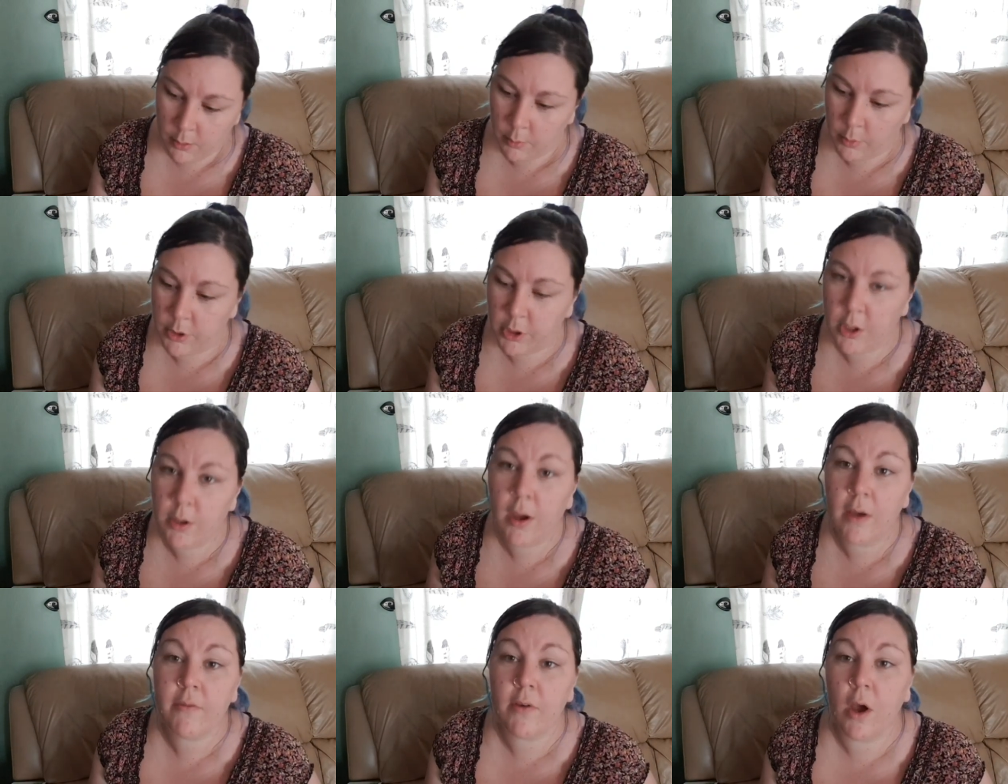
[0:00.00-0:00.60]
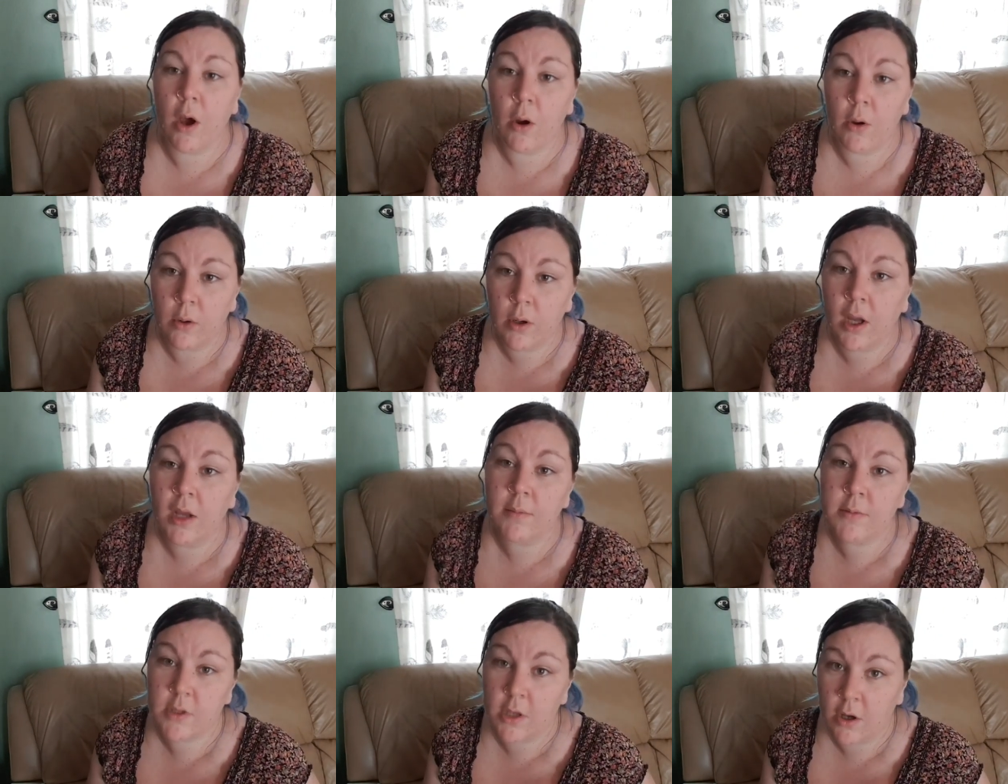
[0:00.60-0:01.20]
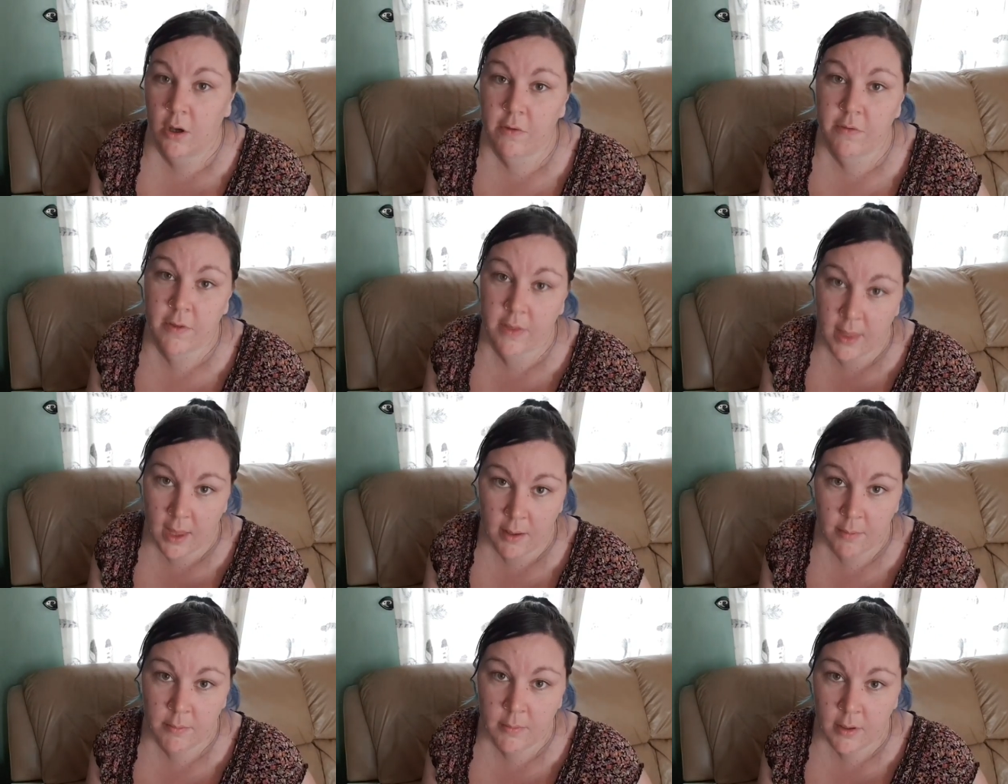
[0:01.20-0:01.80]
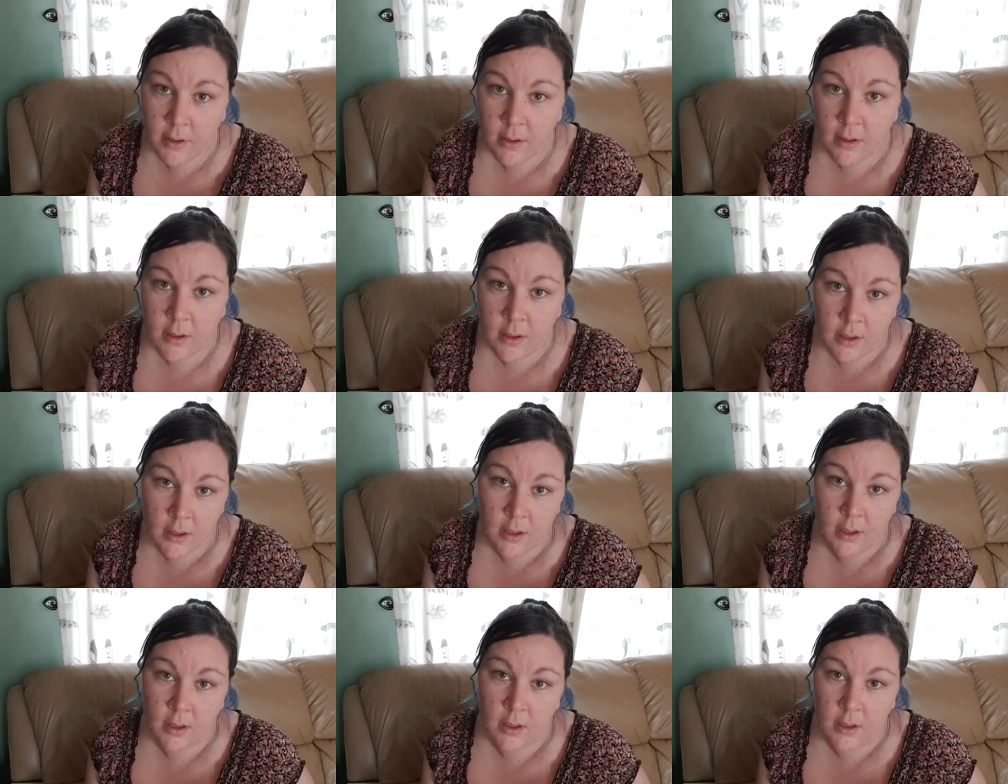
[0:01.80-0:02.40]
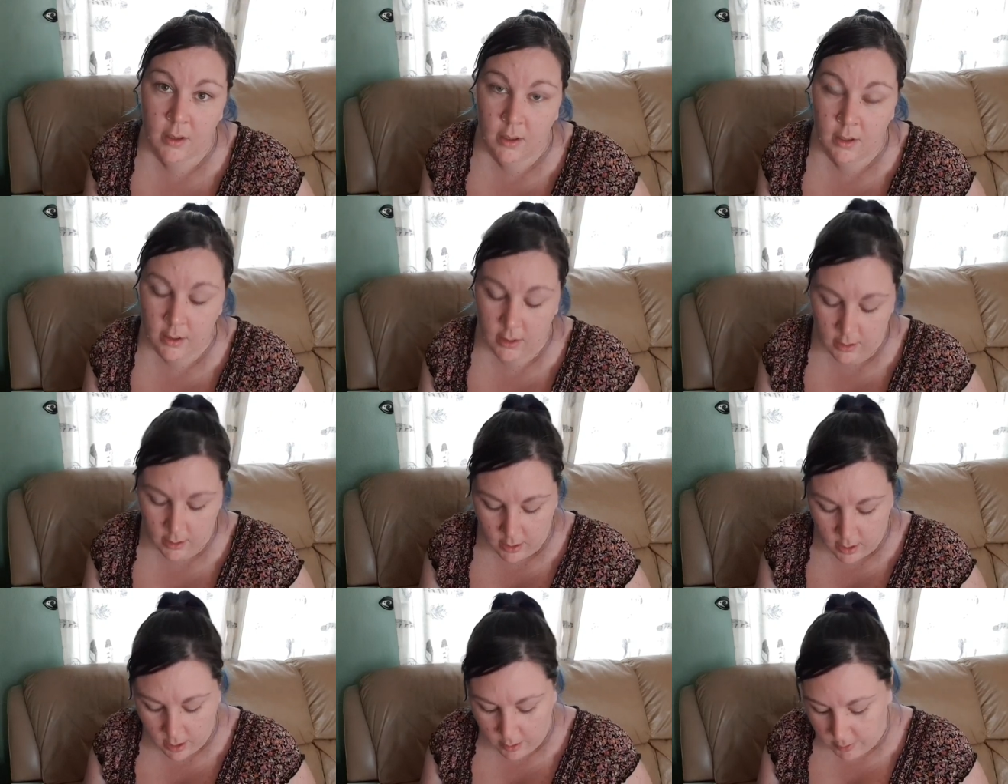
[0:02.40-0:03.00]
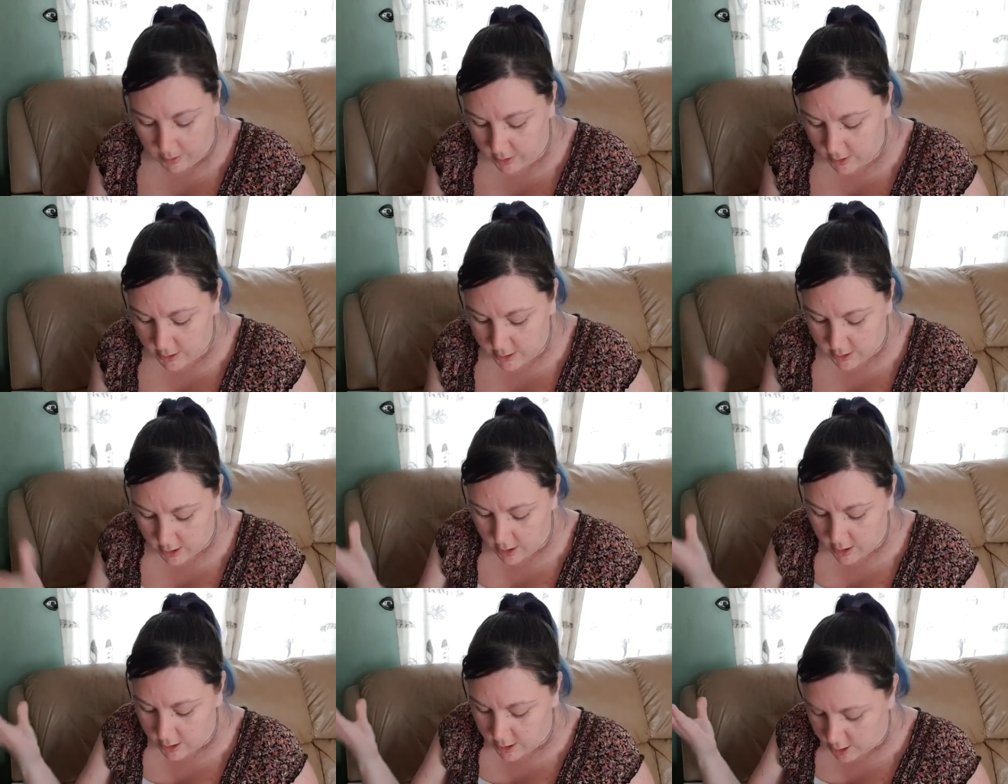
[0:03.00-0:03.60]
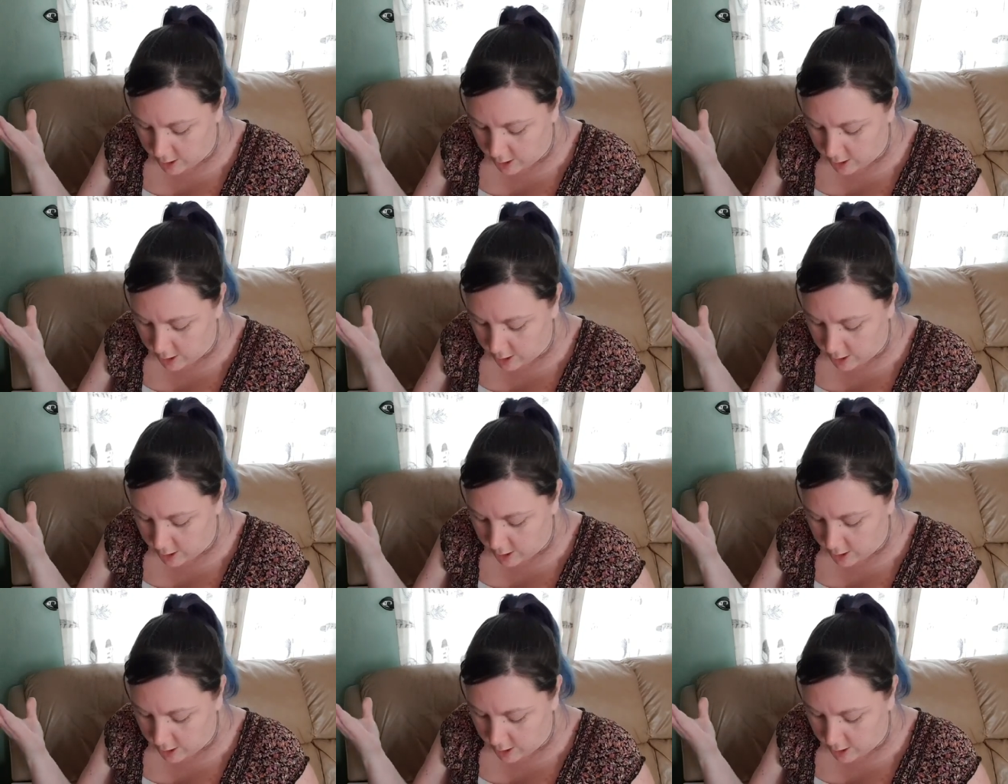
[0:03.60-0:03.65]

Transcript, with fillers: When you have a whole cup to offer them, I mean, the, the